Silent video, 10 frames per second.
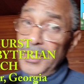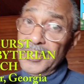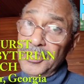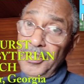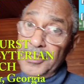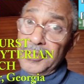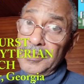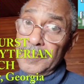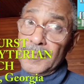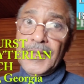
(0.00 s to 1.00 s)
that church.
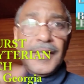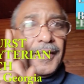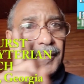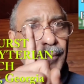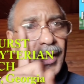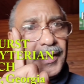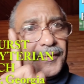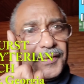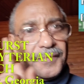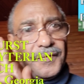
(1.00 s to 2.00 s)
But
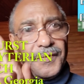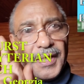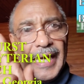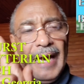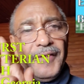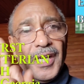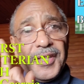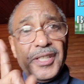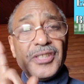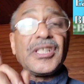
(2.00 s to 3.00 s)
the caveat
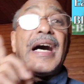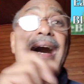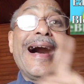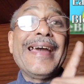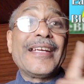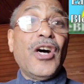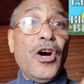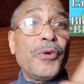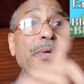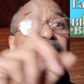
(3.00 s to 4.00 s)
is, I had
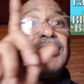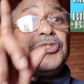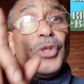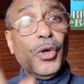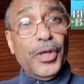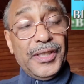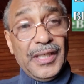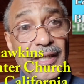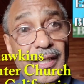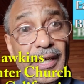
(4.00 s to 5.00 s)
already joined
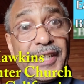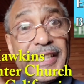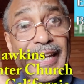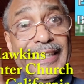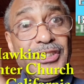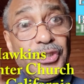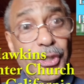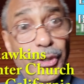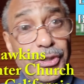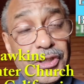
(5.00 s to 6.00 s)
a gay
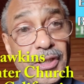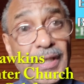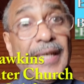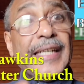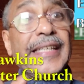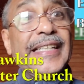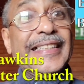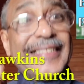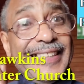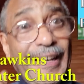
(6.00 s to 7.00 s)
church in
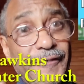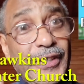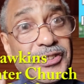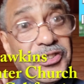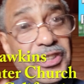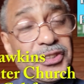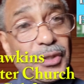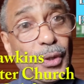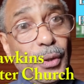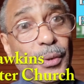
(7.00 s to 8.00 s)
San
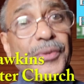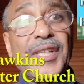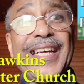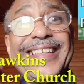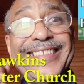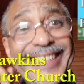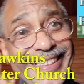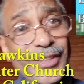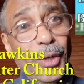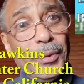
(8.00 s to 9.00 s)
Francisco that I
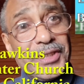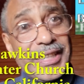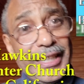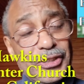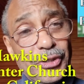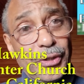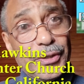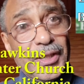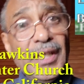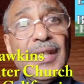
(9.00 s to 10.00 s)
didn't know was a gay church.
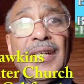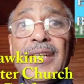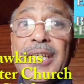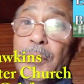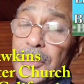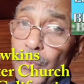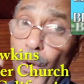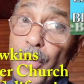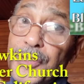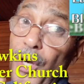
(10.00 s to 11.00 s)
It was
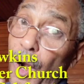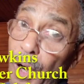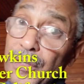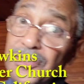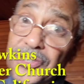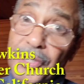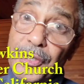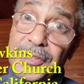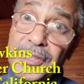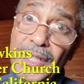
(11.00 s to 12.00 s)
Walter Hawkins
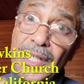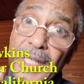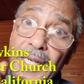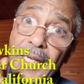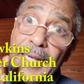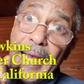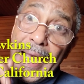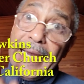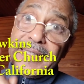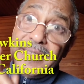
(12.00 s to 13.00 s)
Church.
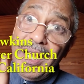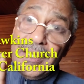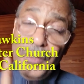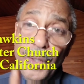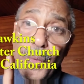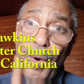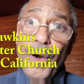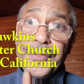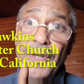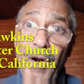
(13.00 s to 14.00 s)
I did not know
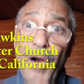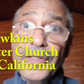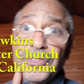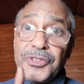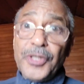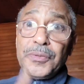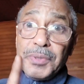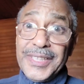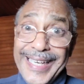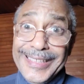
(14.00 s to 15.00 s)
Walter Hawkins Church
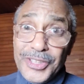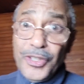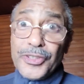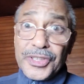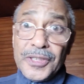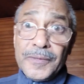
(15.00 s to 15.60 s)
was a gay church.